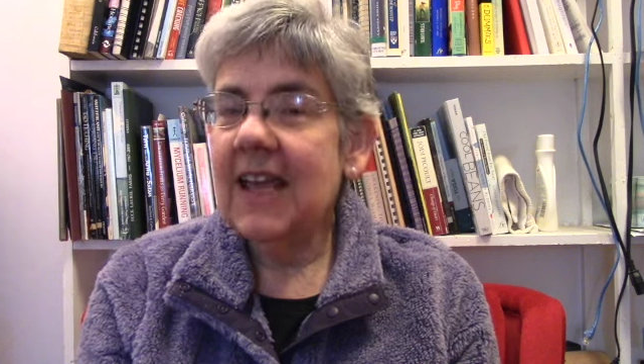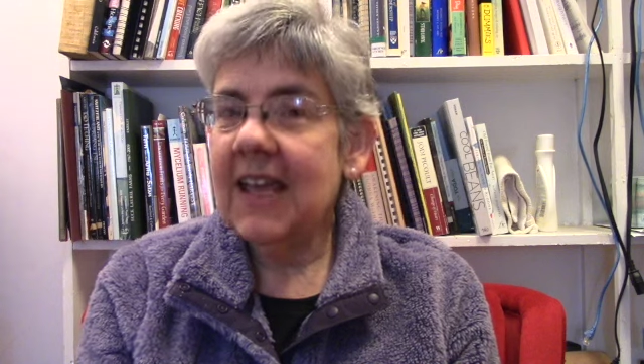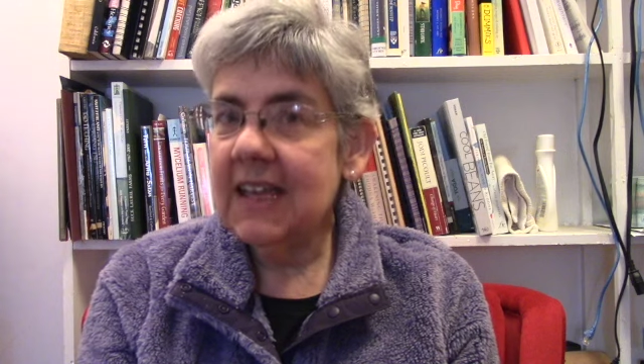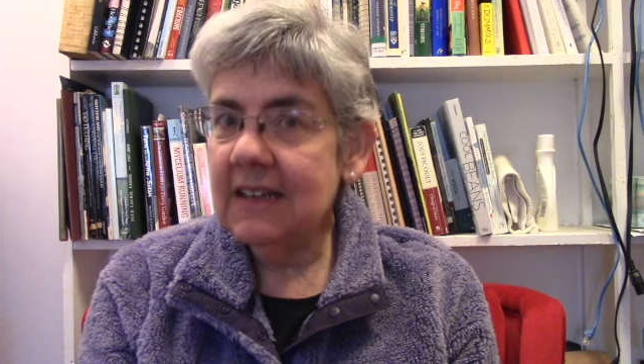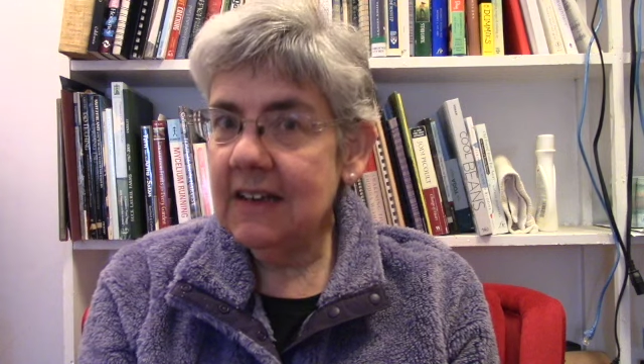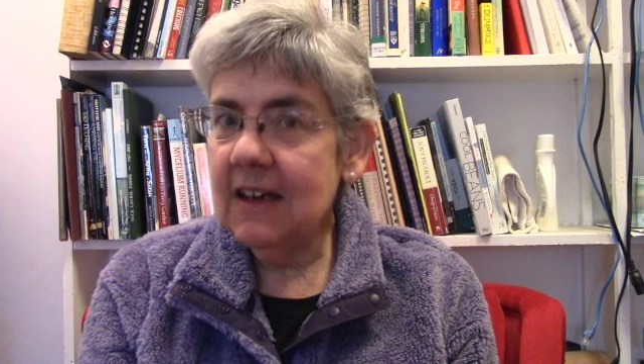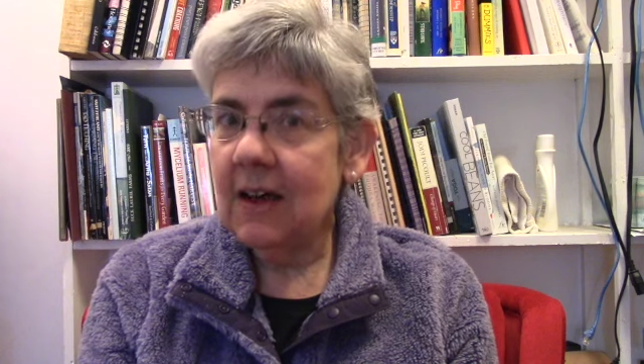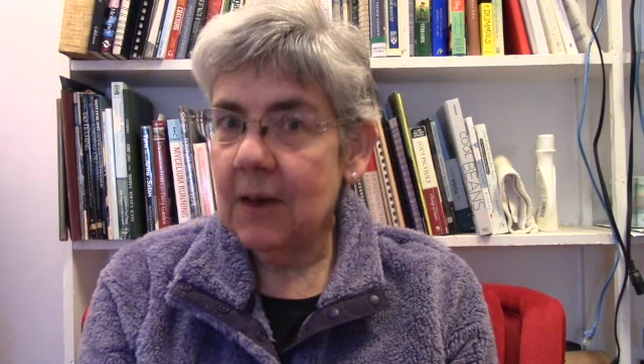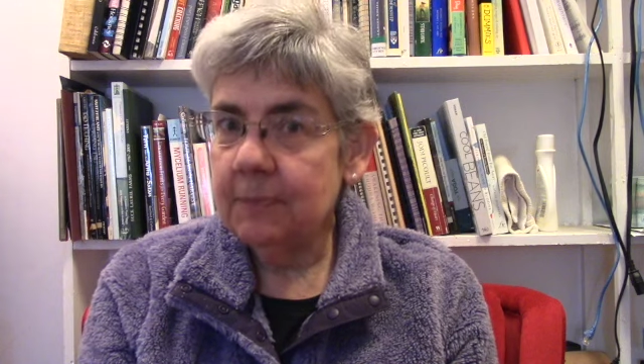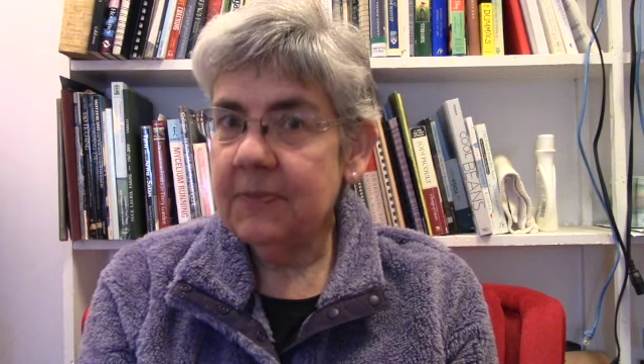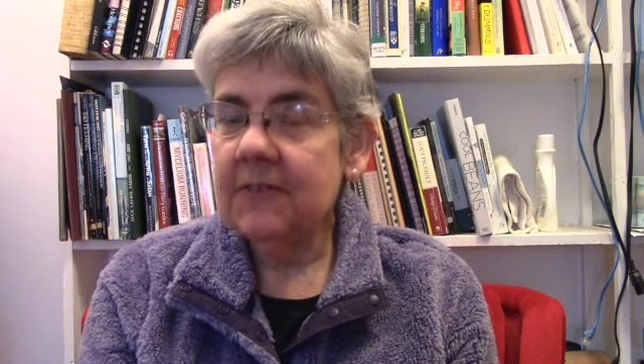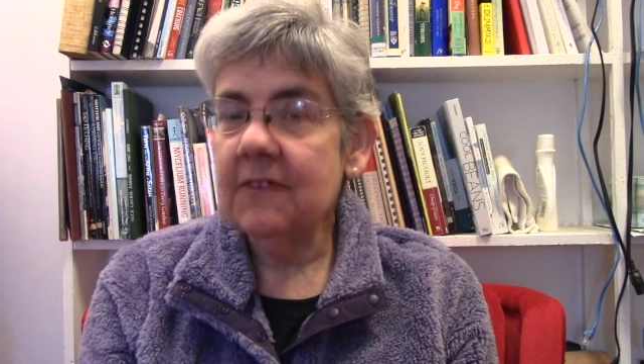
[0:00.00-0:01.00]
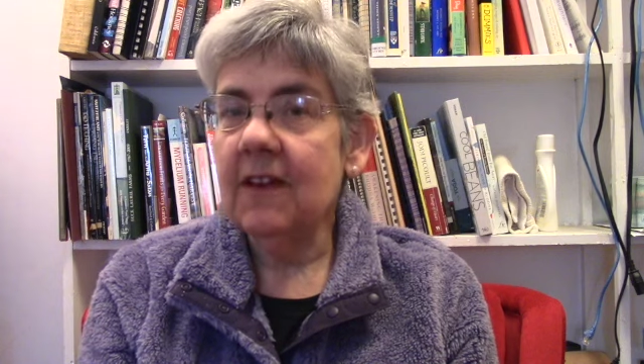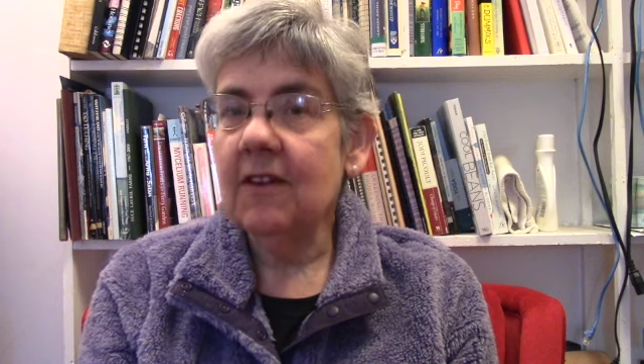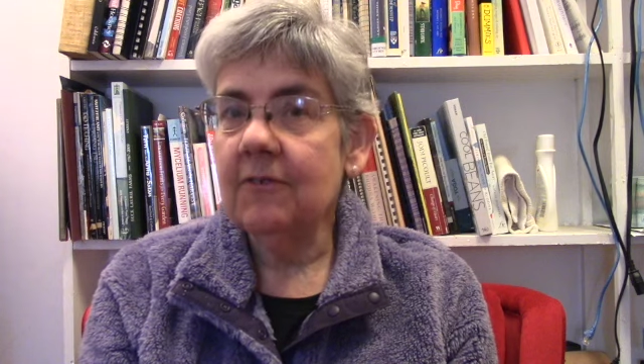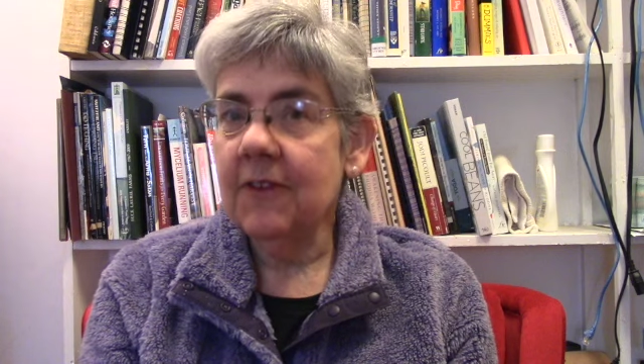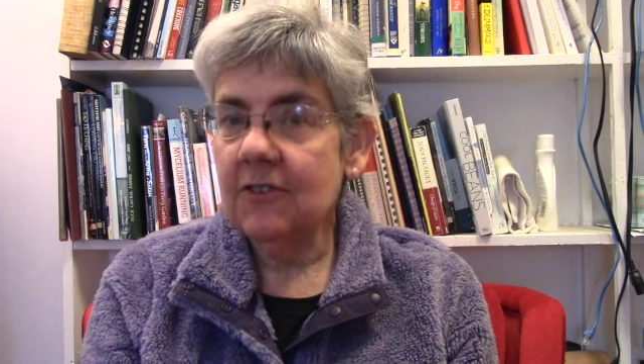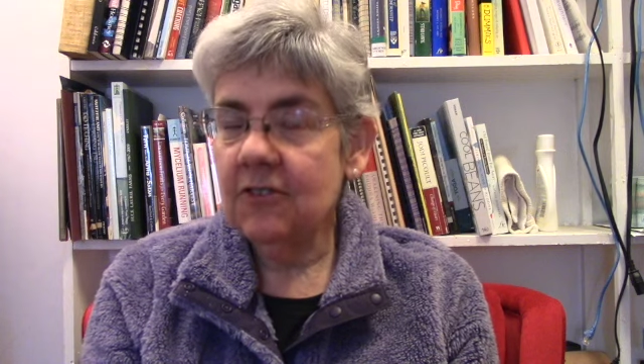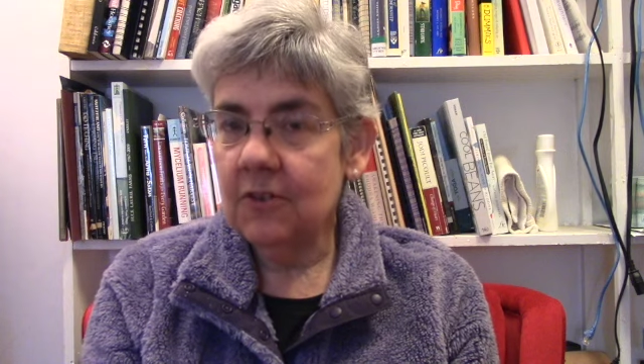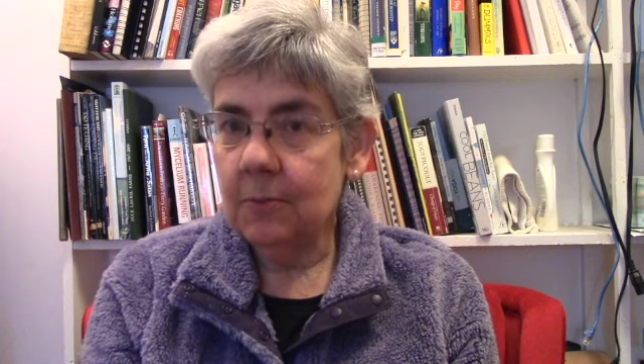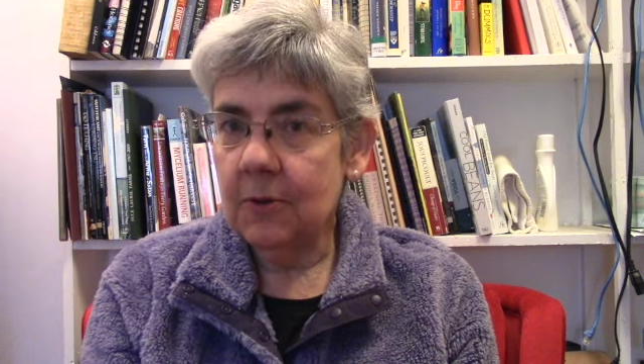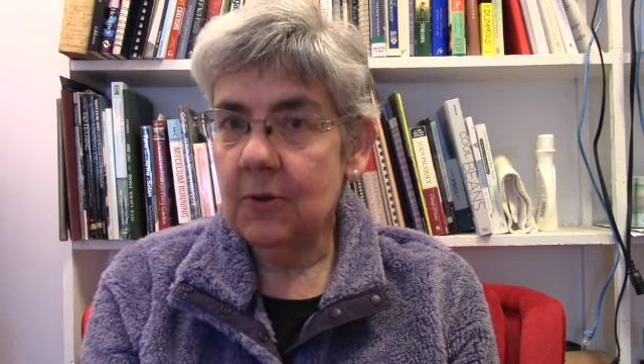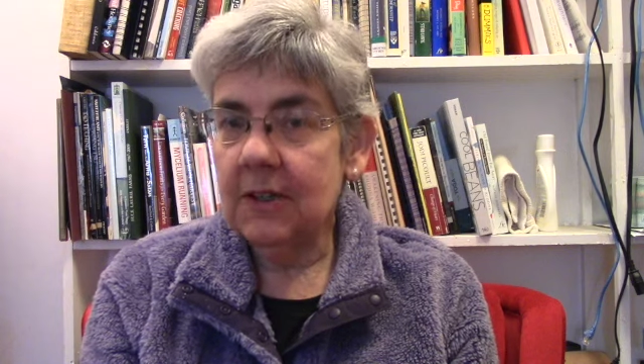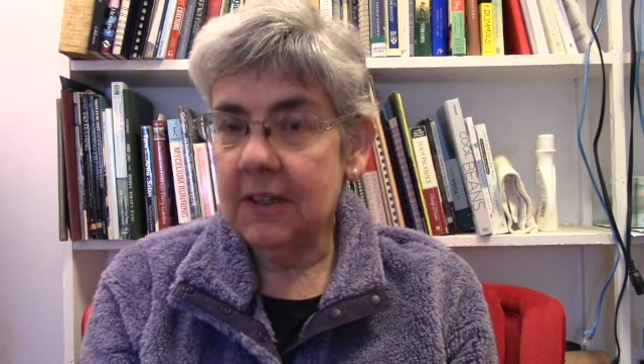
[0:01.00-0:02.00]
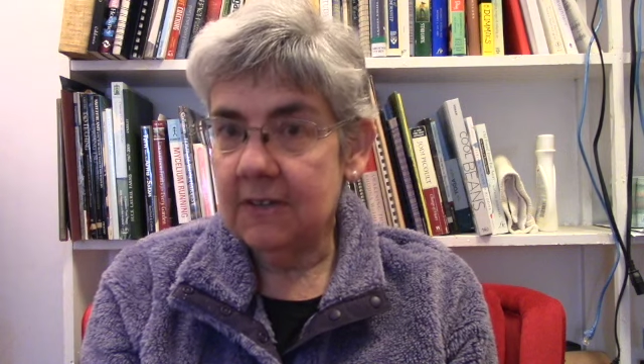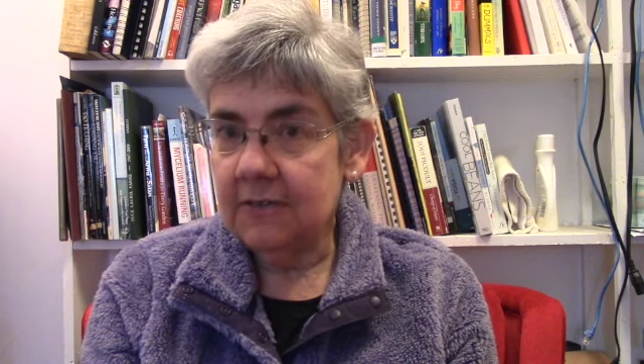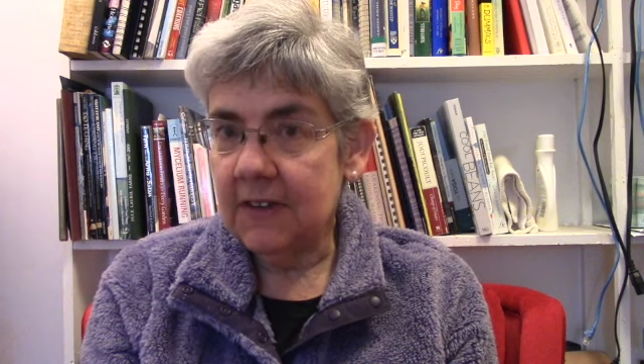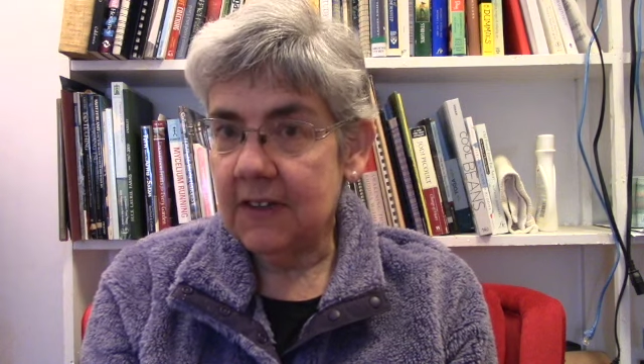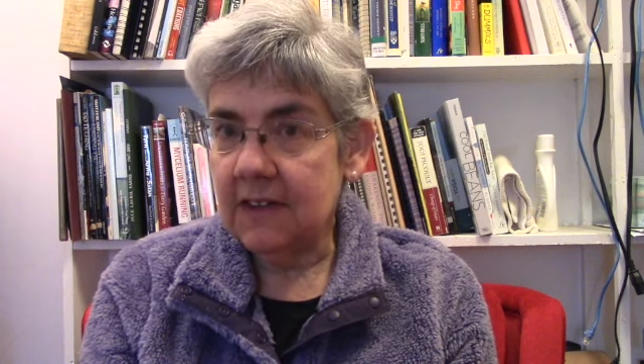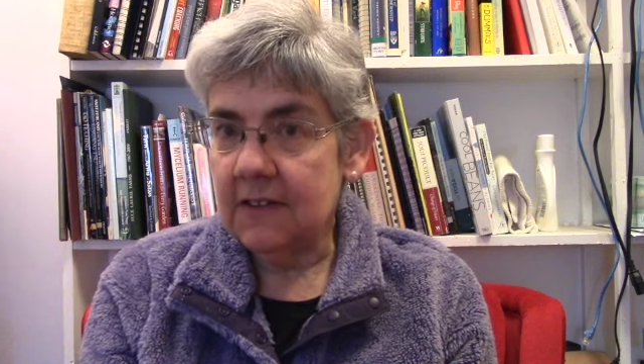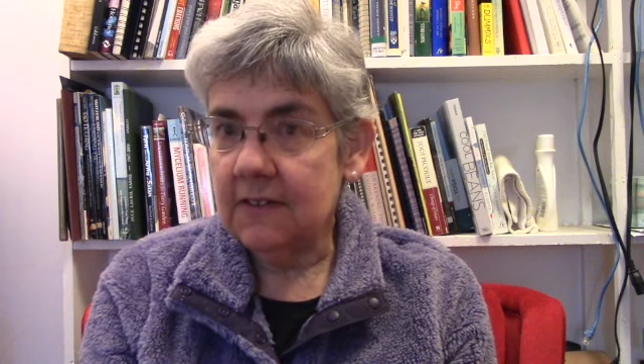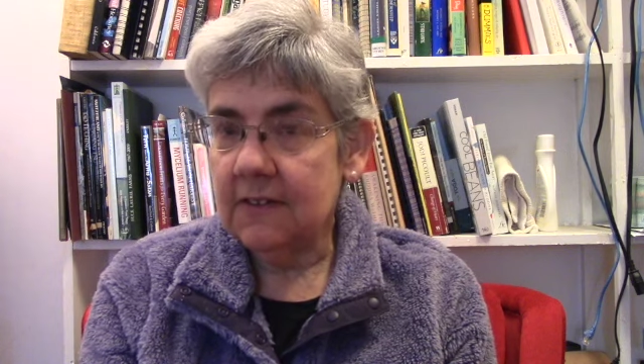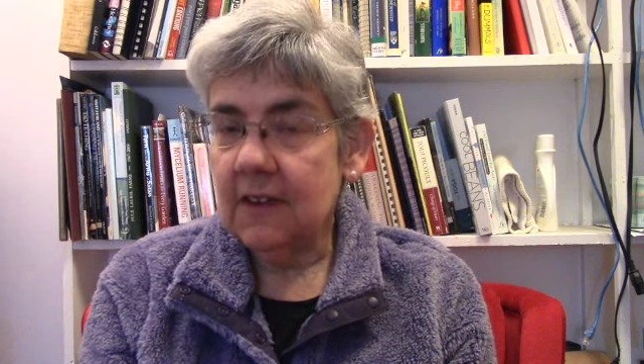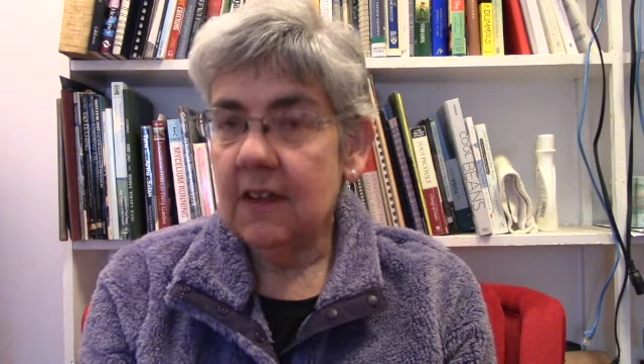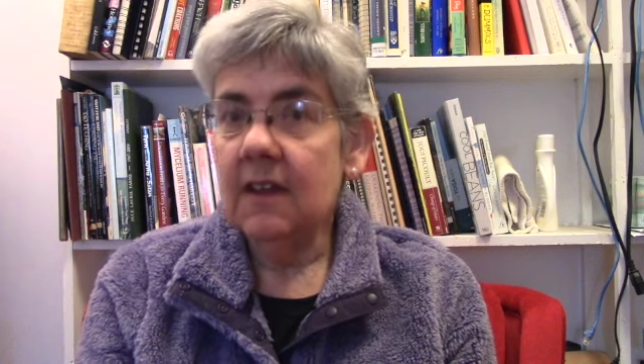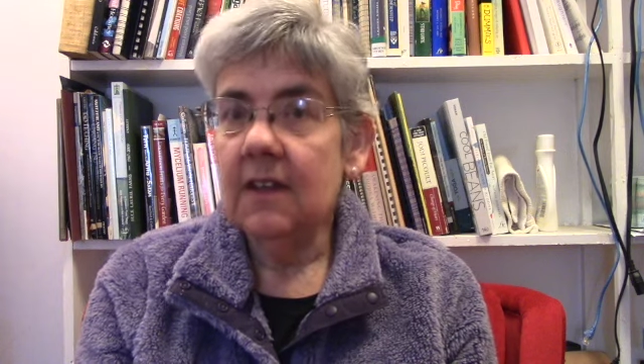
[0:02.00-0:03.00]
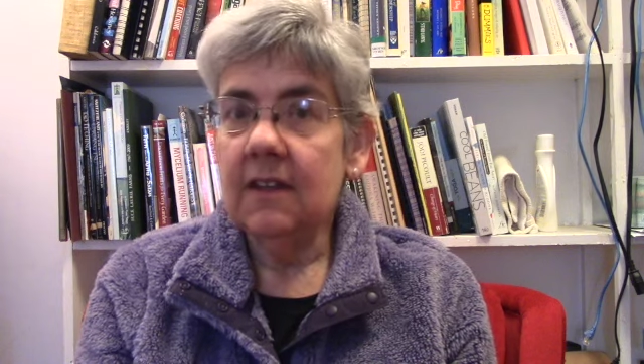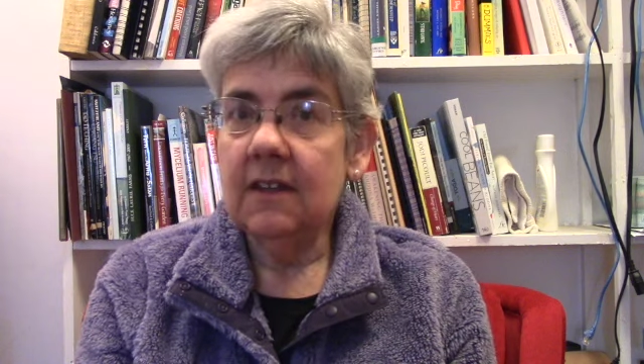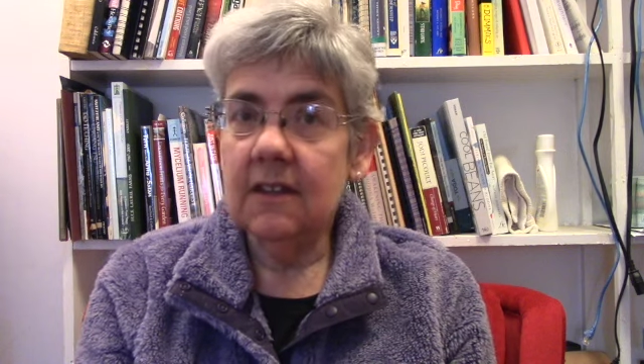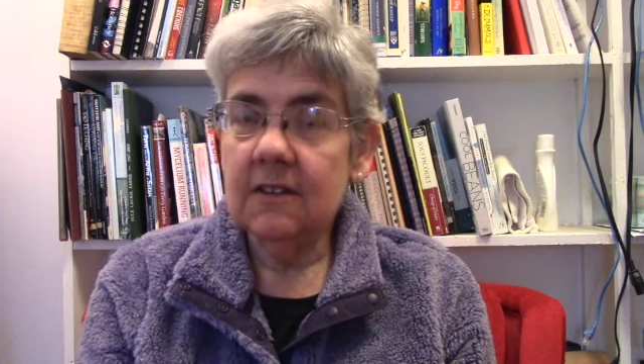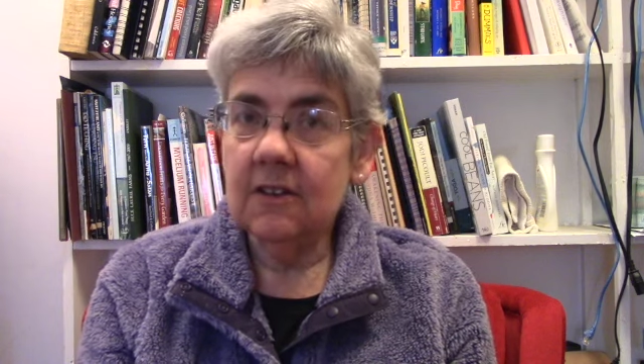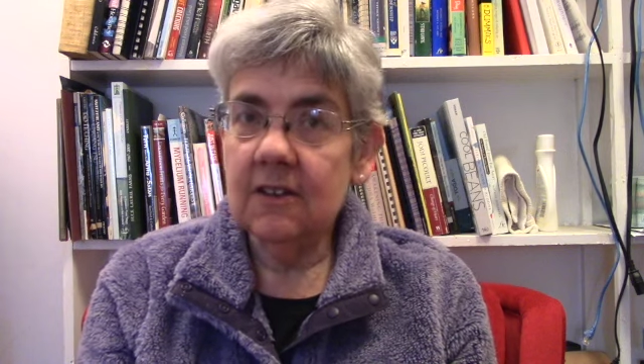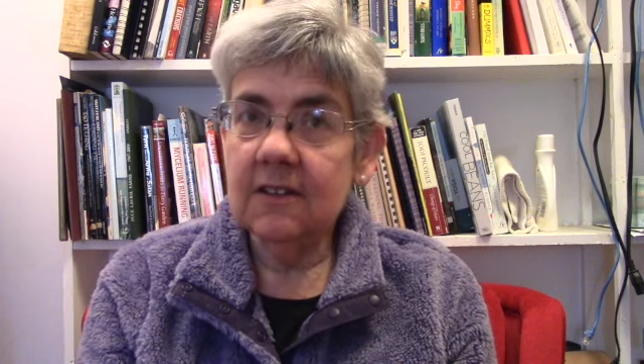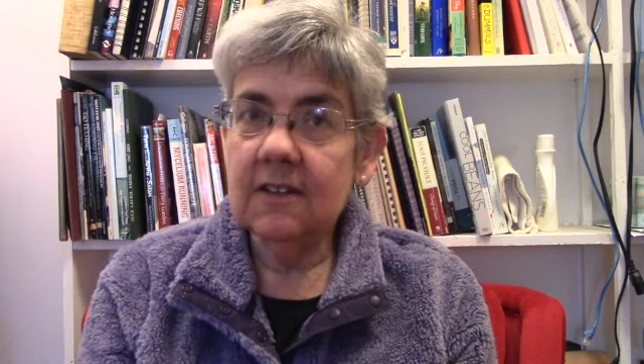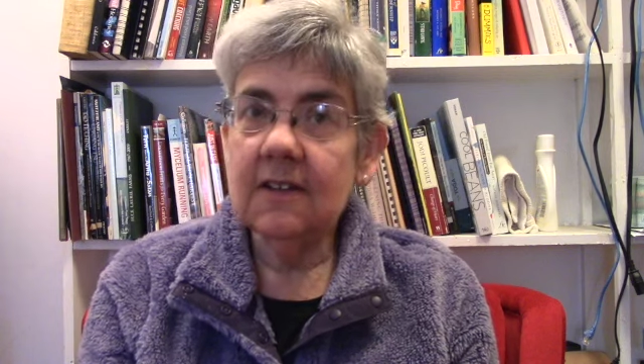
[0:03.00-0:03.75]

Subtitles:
8 cups of vegetable leavings yielded